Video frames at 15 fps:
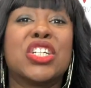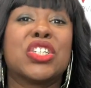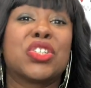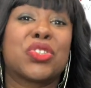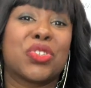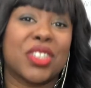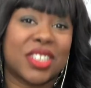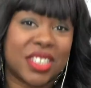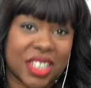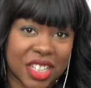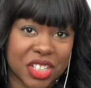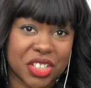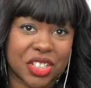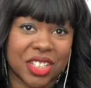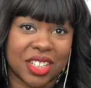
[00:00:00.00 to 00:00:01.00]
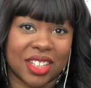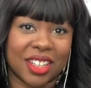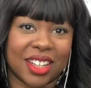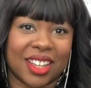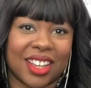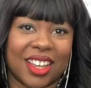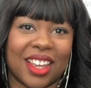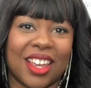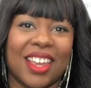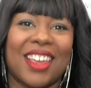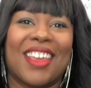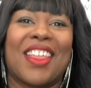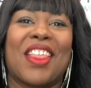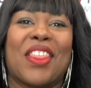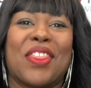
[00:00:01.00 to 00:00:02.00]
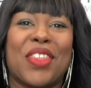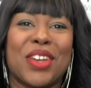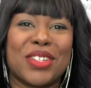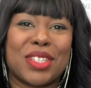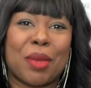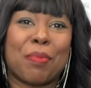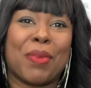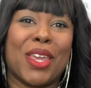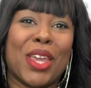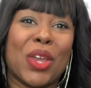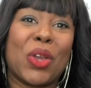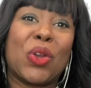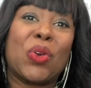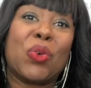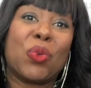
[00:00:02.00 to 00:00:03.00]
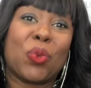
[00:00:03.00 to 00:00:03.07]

Traditionally, there's a big